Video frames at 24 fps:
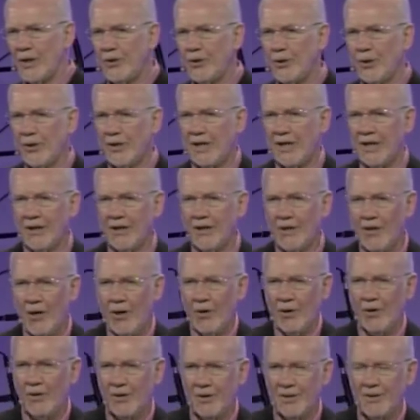you can not
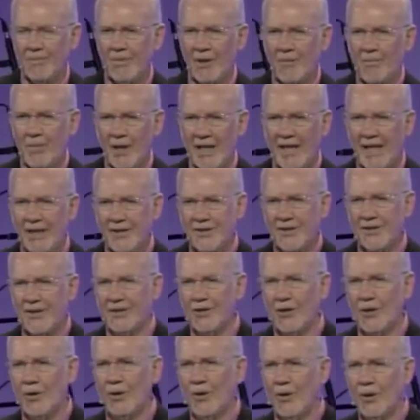only be blessed in
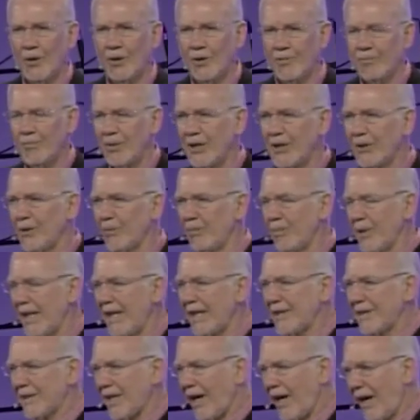your own, but you
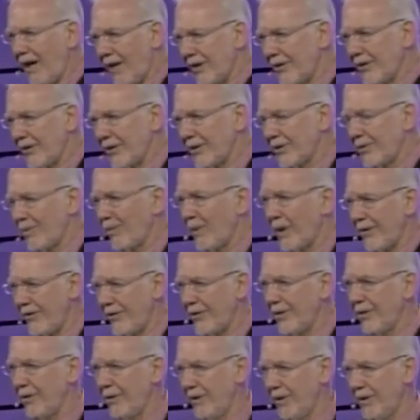bless others with
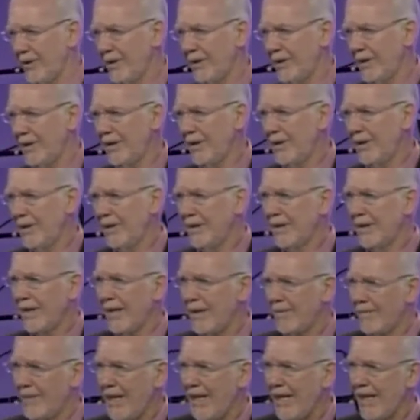you.
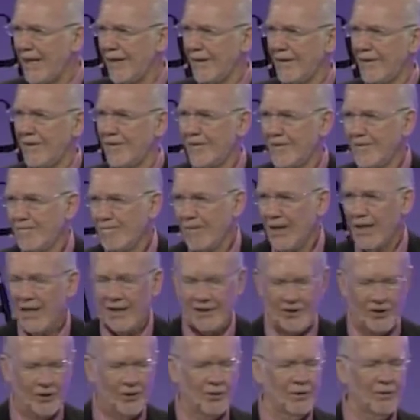Amen.
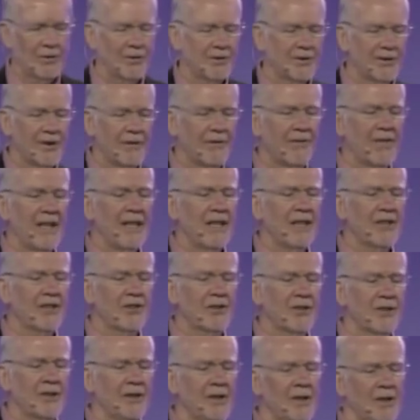So to
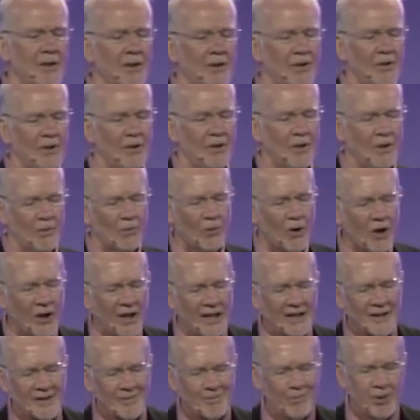finish, what
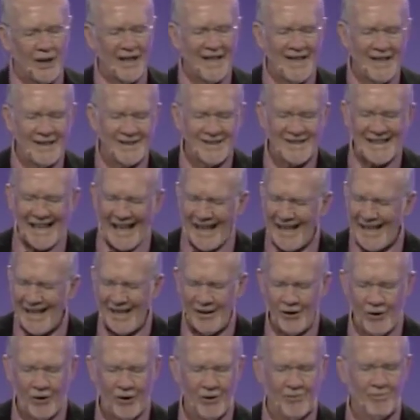is blessed
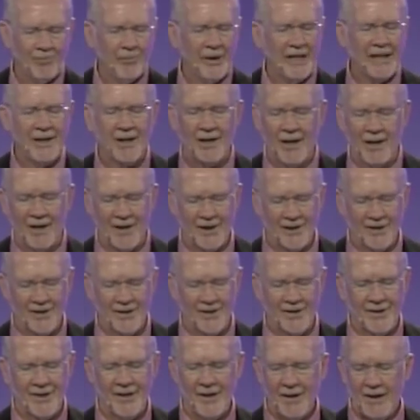cannot be
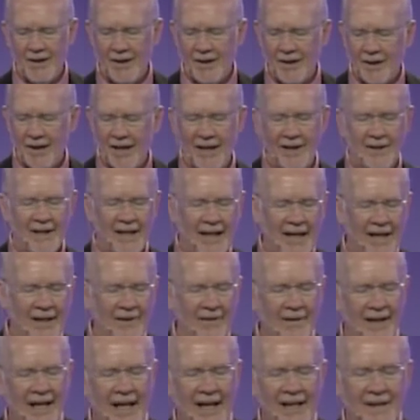cursed.
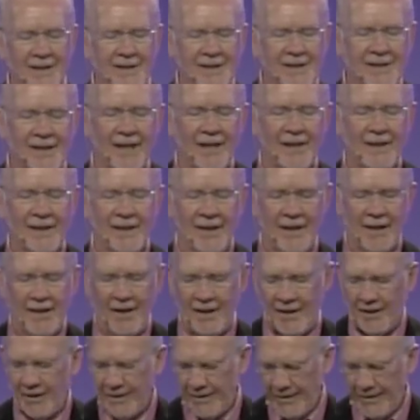And that's in